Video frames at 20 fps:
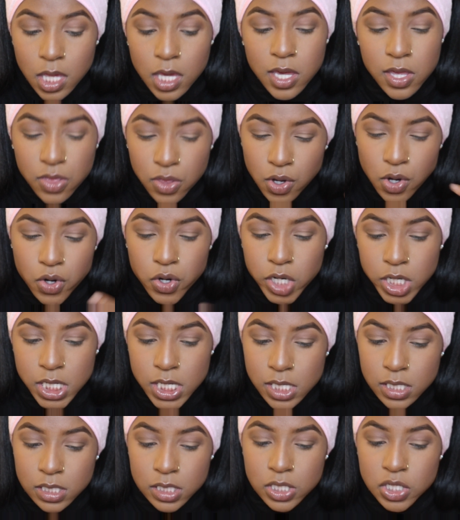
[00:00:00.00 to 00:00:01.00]
in the
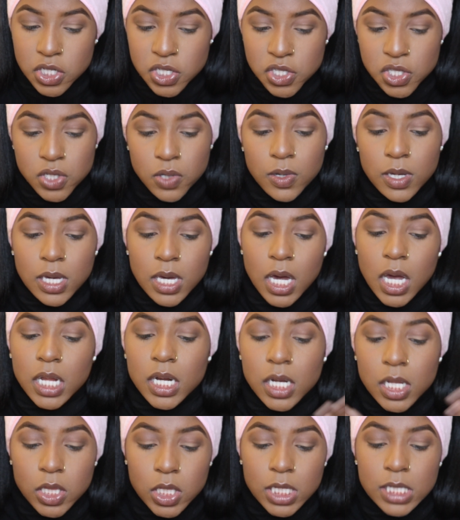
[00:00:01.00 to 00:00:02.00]
crease just so it
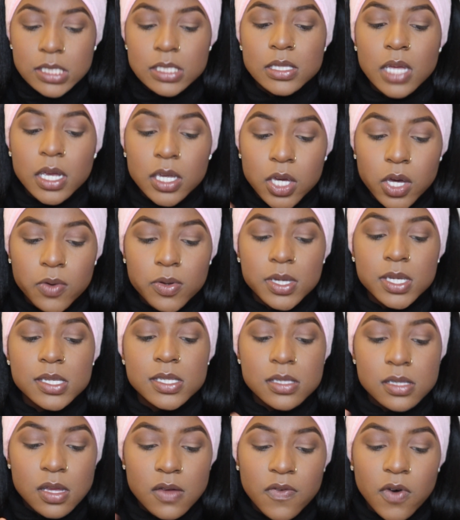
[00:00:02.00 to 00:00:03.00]
kind of is like
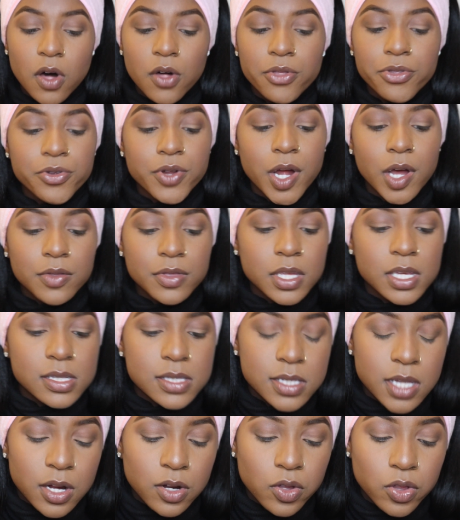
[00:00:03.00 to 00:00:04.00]
cohesive all throughout the
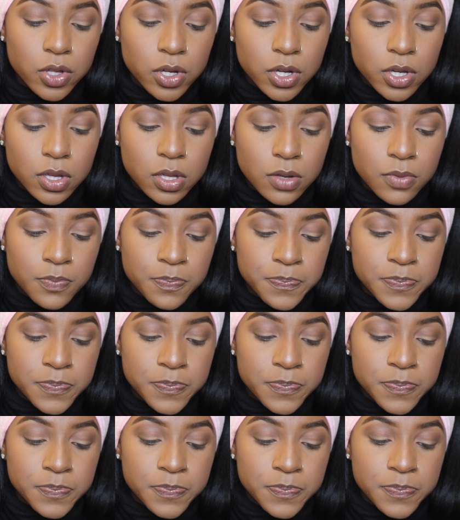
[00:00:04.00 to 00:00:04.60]
entire look.